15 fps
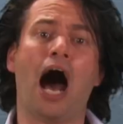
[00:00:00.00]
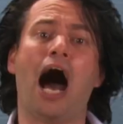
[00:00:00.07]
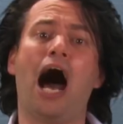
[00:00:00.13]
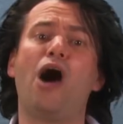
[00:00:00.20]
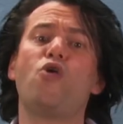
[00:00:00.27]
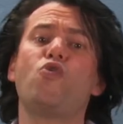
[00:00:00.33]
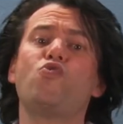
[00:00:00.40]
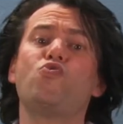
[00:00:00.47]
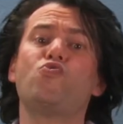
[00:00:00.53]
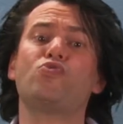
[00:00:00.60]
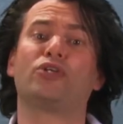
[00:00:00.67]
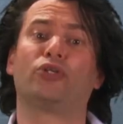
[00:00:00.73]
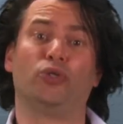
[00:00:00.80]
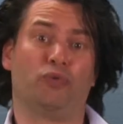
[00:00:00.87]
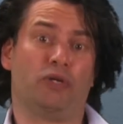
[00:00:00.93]

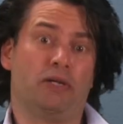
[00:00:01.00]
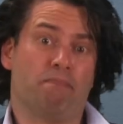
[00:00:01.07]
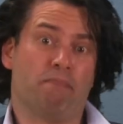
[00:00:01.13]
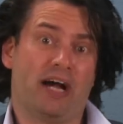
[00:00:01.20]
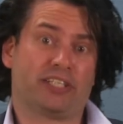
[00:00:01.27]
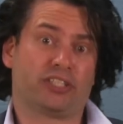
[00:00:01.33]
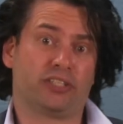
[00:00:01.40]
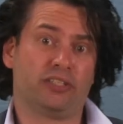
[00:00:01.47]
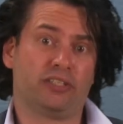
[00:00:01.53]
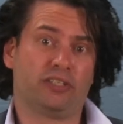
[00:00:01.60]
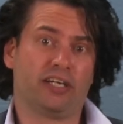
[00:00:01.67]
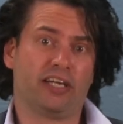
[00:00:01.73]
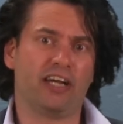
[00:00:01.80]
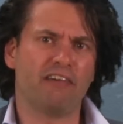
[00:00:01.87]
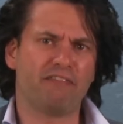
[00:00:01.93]
How do we
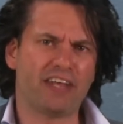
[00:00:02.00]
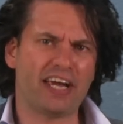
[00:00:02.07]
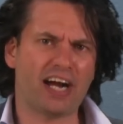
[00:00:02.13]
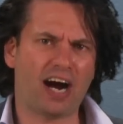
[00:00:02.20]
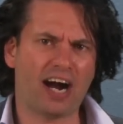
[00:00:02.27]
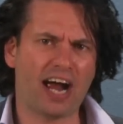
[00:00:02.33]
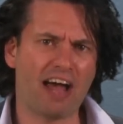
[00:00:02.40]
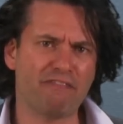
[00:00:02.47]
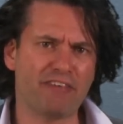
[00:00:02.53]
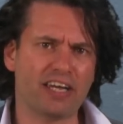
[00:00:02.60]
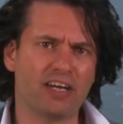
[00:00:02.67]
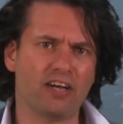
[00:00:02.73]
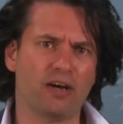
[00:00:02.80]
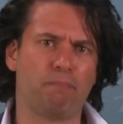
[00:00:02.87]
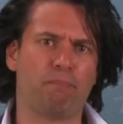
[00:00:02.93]
measure if they are
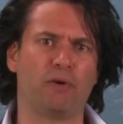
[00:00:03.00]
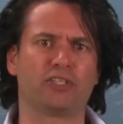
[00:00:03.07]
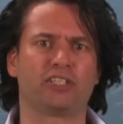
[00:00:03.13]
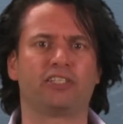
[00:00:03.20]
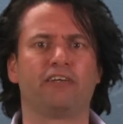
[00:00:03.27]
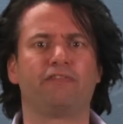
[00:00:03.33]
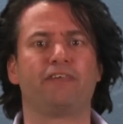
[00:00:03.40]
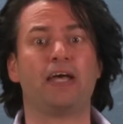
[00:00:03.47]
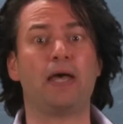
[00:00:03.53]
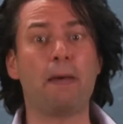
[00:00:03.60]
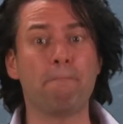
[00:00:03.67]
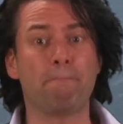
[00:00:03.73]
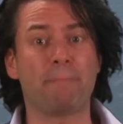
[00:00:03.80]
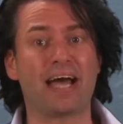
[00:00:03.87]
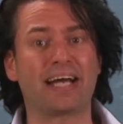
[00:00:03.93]
having a positive
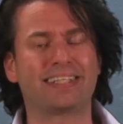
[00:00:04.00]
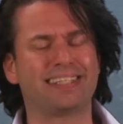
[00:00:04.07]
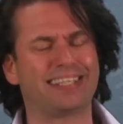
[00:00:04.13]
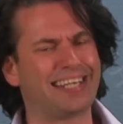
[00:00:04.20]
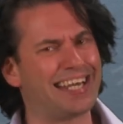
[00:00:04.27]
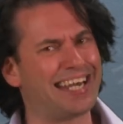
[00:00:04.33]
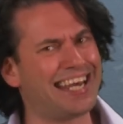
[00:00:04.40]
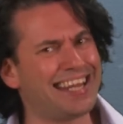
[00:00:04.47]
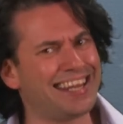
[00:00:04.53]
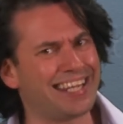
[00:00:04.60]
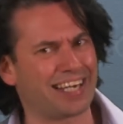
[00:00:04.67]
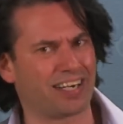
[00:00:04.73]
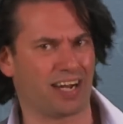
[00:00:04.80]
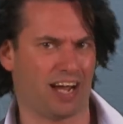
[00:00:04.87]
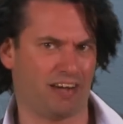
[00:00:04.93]
impact in
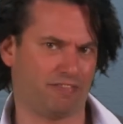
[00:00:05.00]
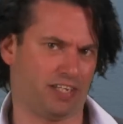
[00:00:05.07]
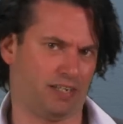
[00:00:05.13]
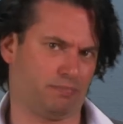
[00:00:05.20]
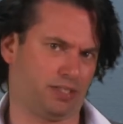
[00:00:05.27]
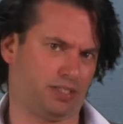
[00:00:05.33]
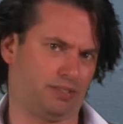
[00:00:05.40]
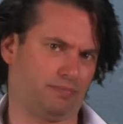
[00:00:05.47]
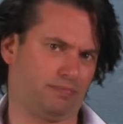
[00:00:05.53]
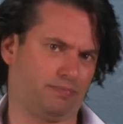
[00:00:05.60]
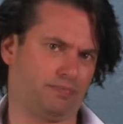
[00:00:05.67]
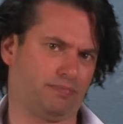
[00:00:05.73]
their lifetimes?